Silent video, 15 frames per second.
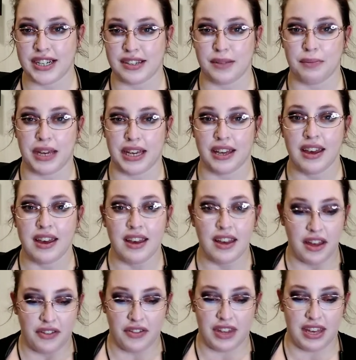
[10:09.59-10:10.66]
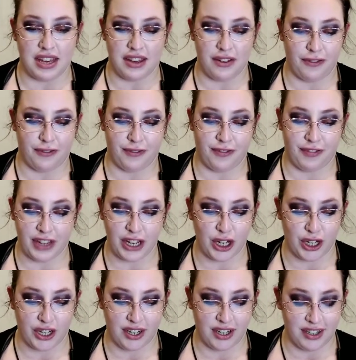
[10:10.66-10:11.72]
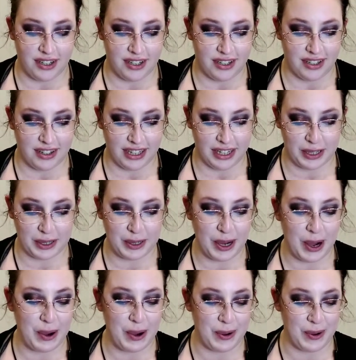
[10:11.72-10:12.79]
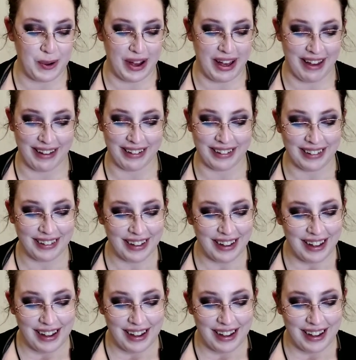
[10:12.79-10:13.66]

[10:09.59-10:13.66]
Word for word: It doesn't make the fear like go away.